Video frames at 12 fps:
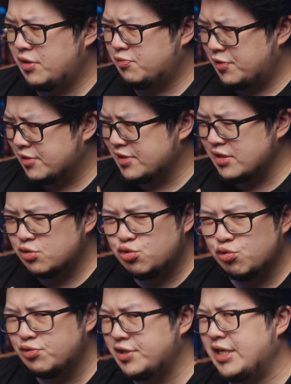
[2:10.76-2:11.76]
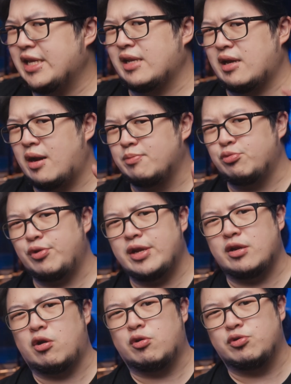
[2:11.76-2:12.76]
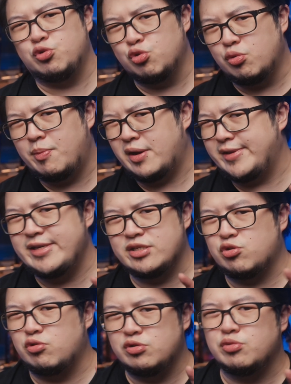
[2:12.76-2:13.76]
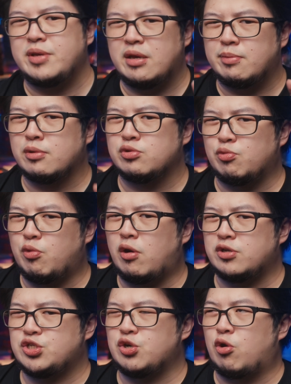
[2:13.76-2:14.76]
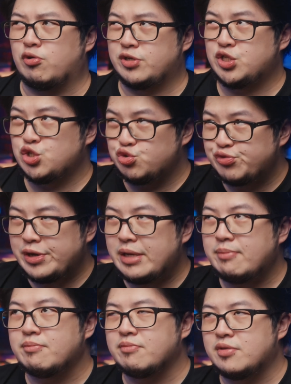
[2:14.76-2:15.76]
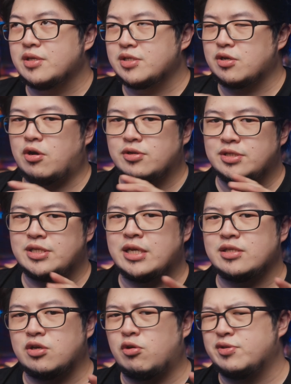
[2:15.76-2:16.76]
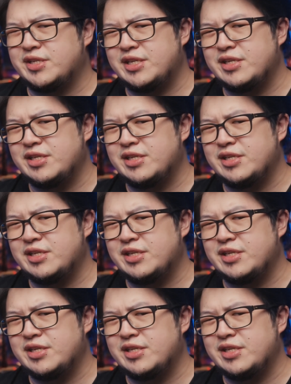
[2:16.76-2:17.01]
we really do need an upgrade or nobody is going to be able to watch or stream this content on the